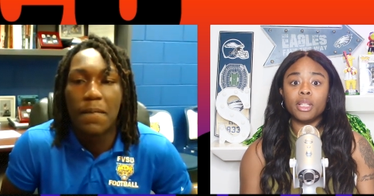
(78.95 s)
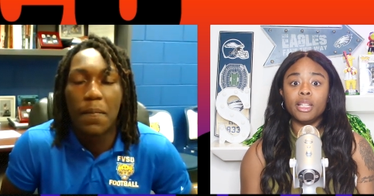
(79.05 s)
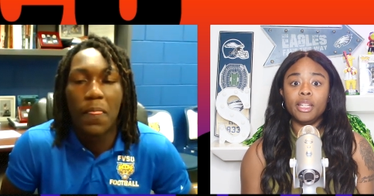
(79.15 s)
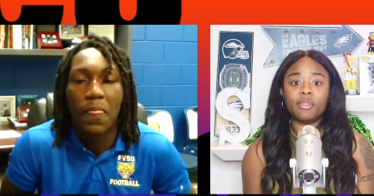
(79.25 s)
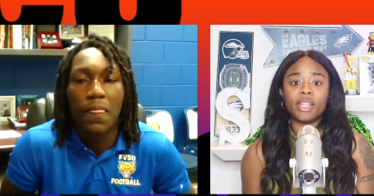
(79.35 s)
Speaker 1: you
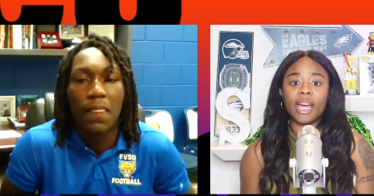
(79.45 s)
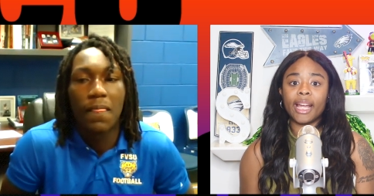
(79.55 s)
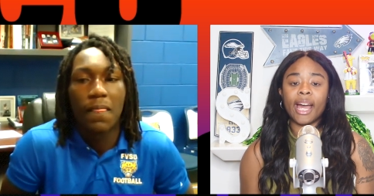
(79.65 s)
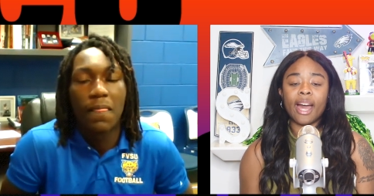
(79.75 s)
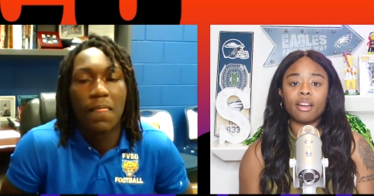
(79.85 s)
believe in
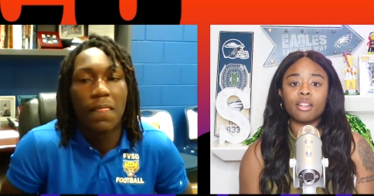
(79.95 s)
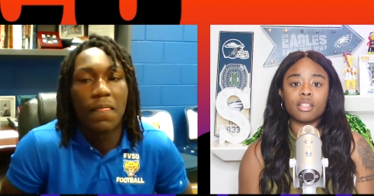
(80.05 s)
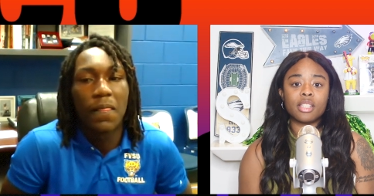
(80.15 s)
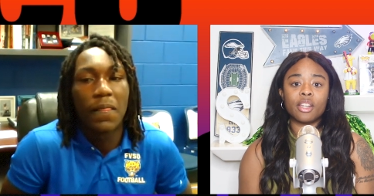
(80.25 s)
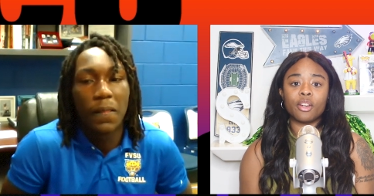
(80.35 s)
that guy
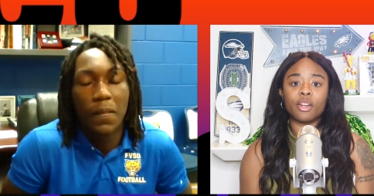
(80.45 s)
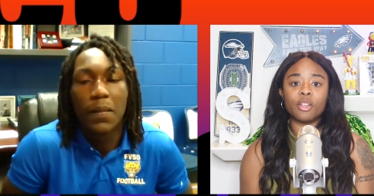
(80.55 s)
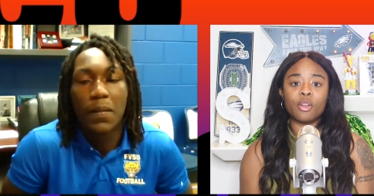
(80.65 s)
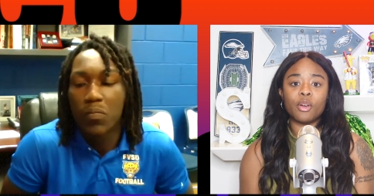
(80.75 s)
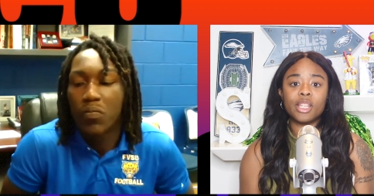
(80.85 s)
under center,
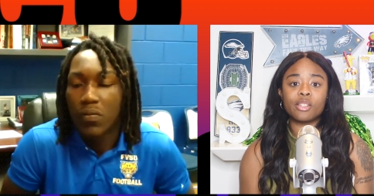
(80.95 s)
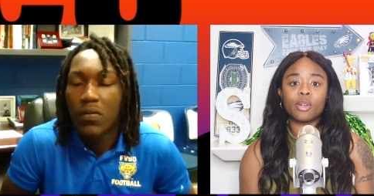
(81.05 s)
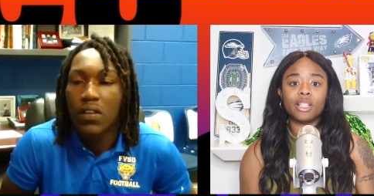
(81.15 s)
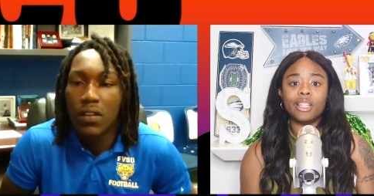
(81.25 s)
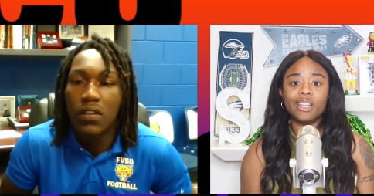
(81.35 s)
you know, he's
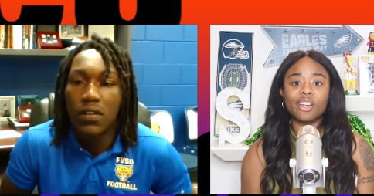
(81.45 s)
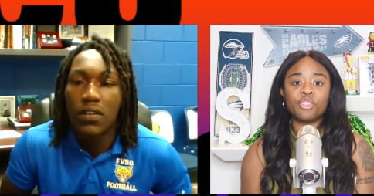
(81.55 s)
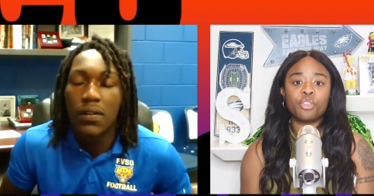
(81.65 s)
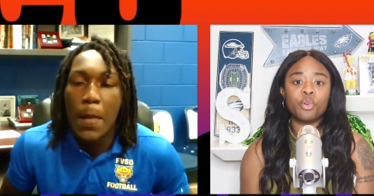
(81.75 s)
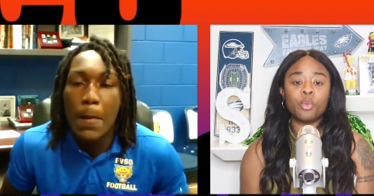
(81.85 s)
going to lead
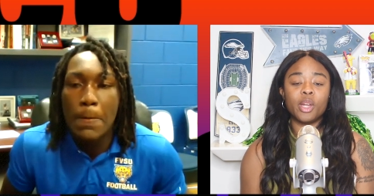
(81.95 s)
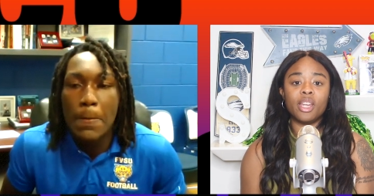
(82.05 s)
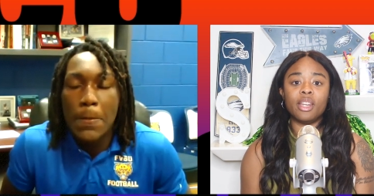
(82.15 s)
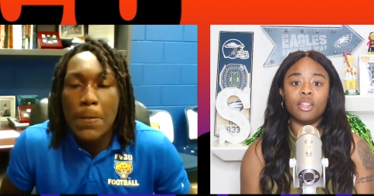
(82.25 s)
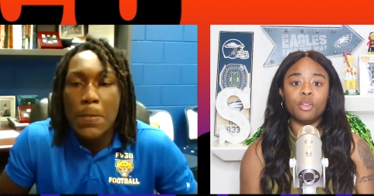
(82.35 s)
us to a
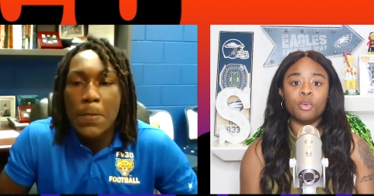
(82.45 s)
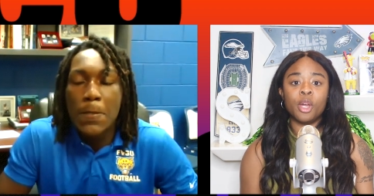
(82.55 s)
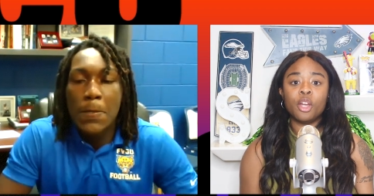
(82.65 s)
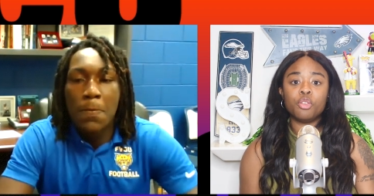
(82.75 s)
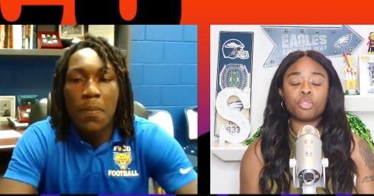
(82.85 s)
win. And
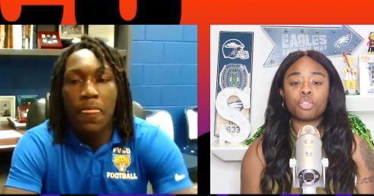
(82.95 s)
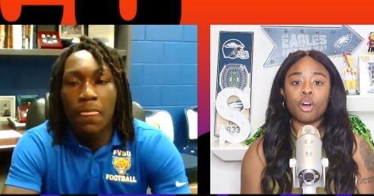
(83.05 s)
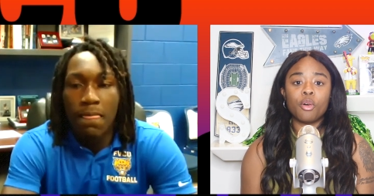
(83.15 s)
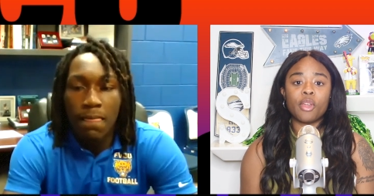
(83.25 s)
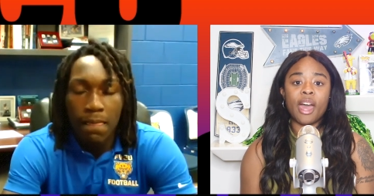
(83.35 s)
you, you
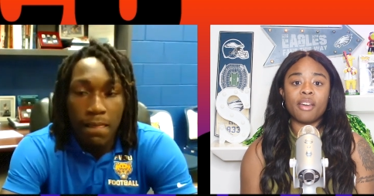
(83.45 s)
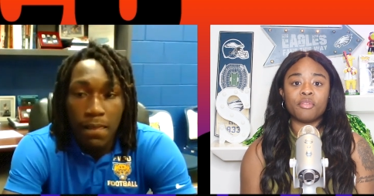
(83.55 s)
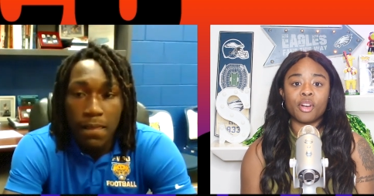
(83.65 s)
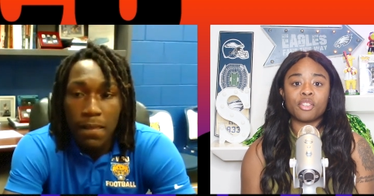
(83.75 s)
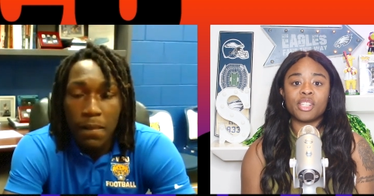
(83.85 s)
show
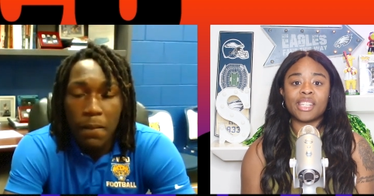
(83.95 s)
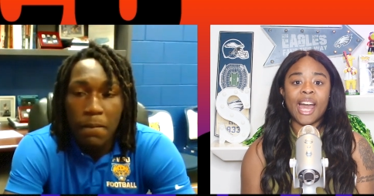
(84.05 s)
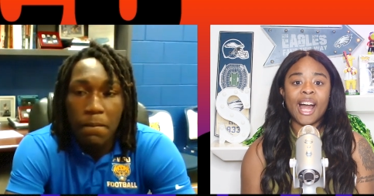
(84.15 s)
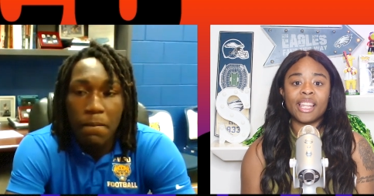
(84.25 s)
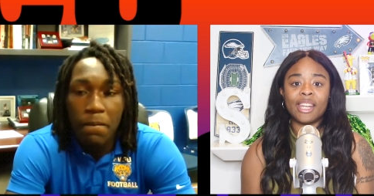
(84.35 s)
that versus
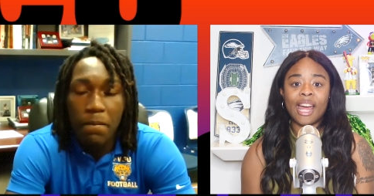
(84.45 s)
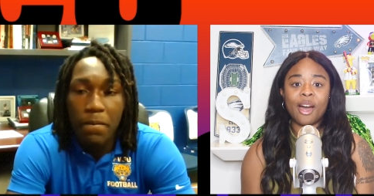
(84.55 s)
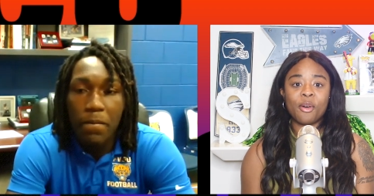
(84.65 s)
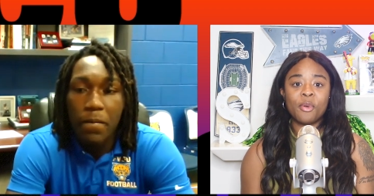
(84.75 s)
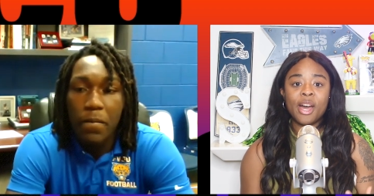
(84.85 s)
Allen.
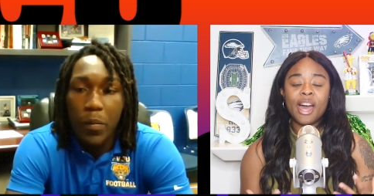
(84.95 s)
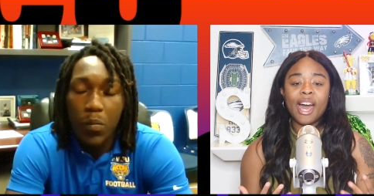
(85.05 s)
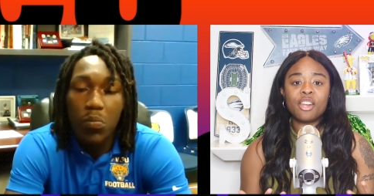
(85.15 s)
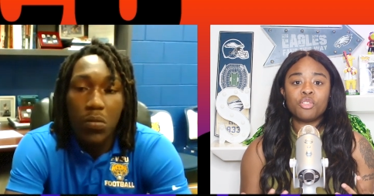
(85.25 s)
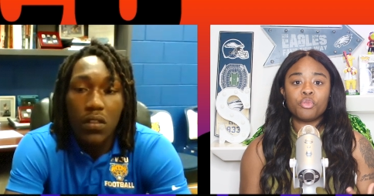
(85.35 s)
How,
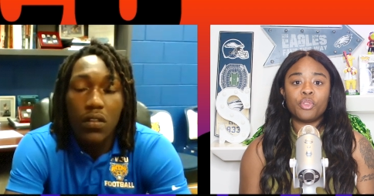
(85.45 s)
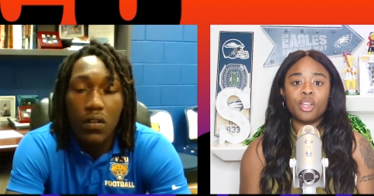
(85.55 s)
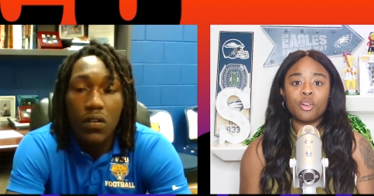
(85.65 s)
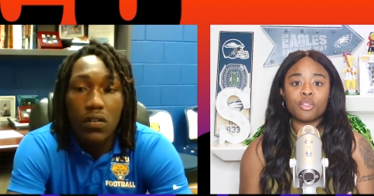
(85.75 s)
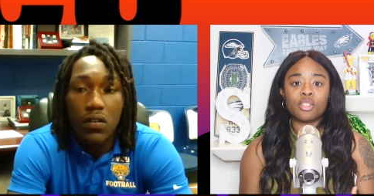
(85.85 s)
how did you
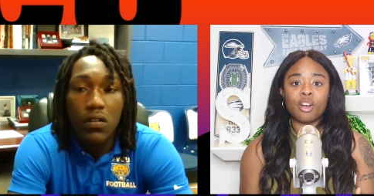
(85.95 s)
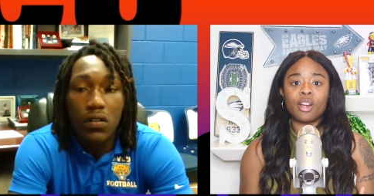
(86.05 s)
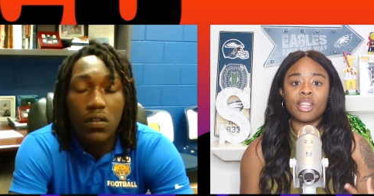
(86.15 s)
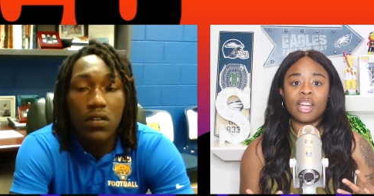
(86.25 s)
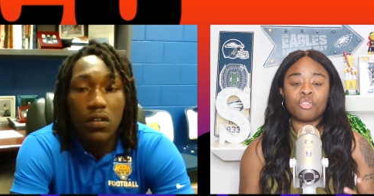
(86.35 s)
feel
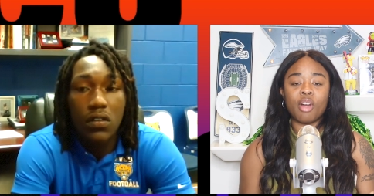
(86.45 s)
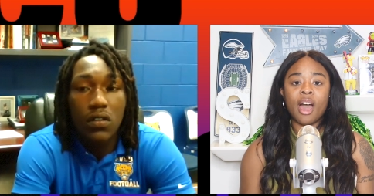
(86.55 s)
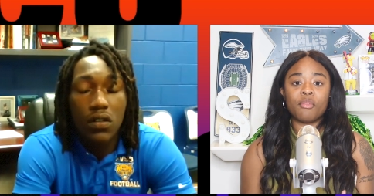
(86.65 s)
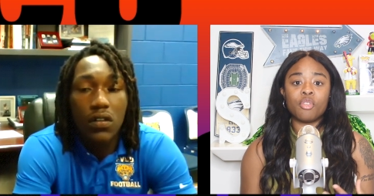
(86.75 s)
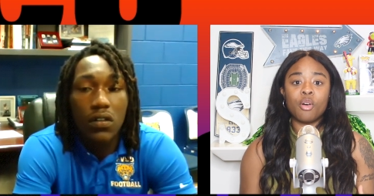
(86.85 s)
starting that
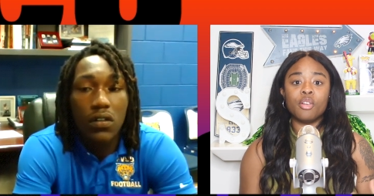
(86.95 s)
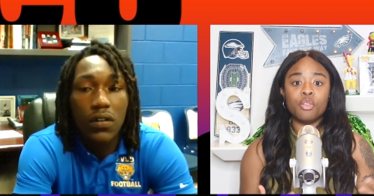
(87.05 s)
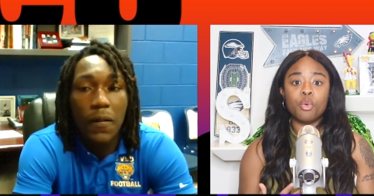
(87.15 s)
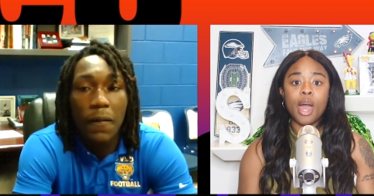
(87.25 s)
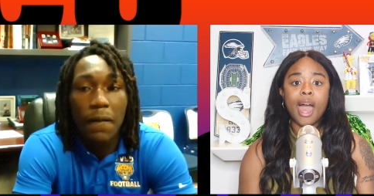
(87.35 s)
drive knowing
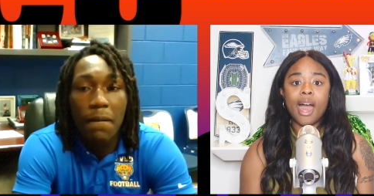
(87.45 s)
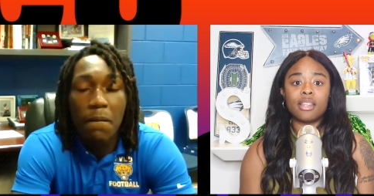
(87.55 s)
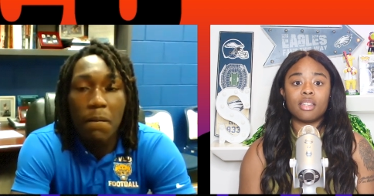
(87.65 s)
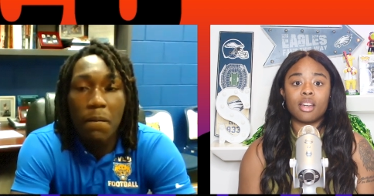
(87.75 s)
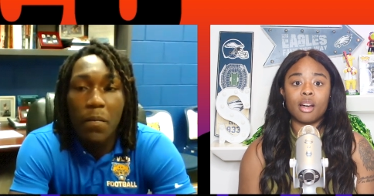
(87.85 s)
you
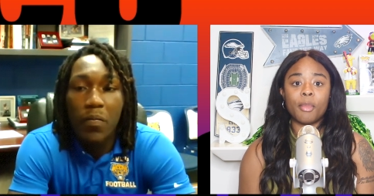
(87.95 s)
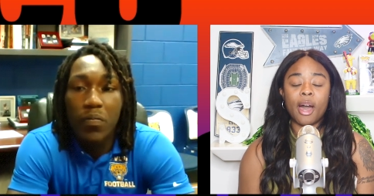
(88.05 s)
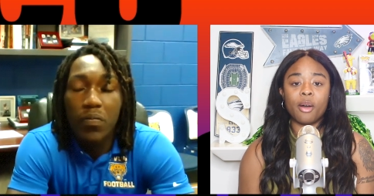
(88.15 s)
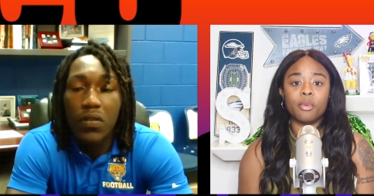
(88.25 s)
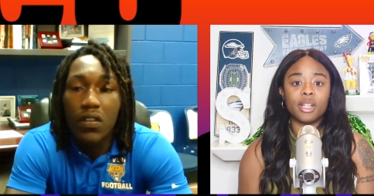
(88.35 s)
had to come
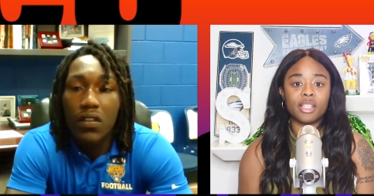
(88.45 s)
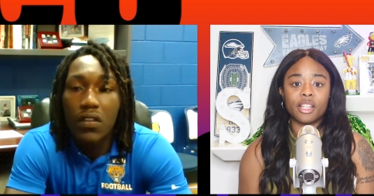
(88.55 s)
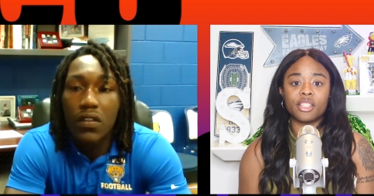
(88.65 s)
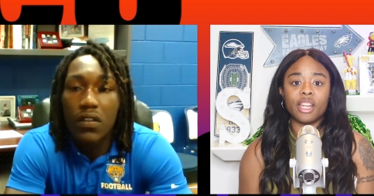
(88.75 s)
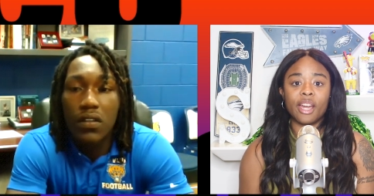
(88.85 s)
out with a
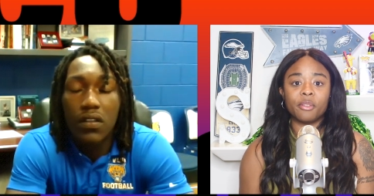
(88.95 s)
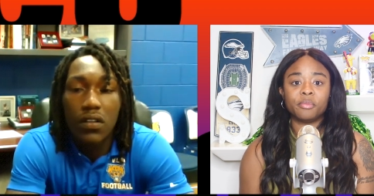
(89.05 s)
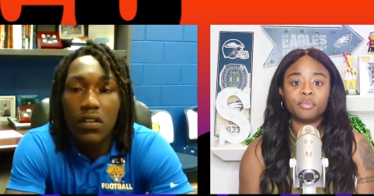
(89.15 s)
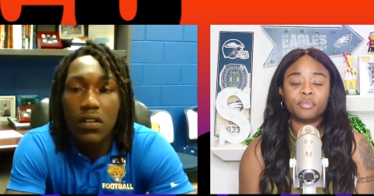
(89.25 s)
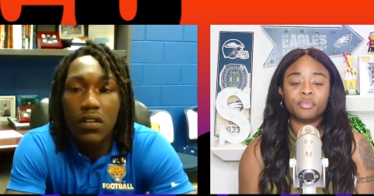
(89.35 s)
touchdown?
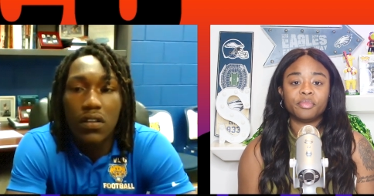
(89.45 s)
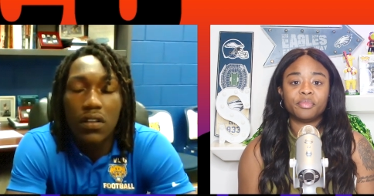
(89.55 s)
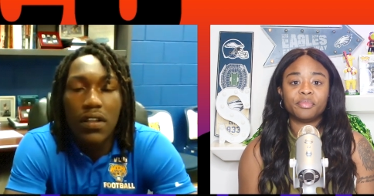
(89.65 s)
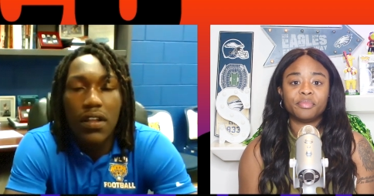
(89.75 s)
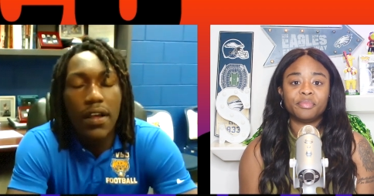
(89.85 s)

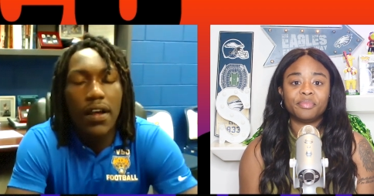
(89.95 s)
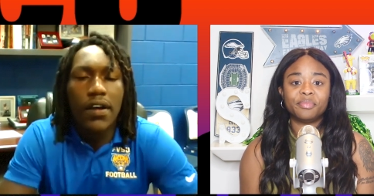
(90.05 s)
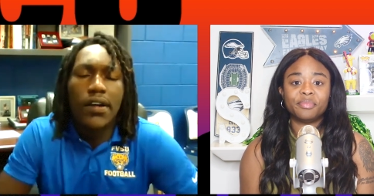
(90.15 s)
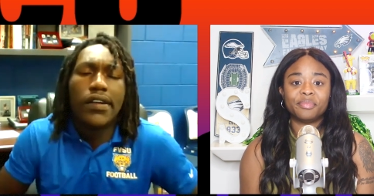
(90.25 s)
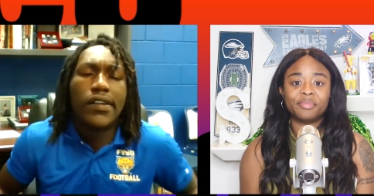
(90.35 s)

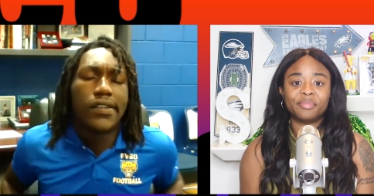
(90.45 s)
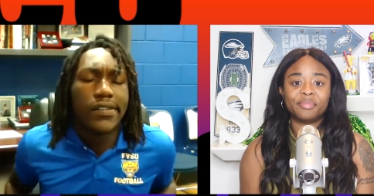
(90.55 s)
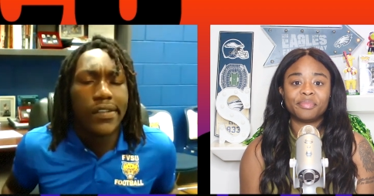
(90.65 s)
Speaker 2: Uh,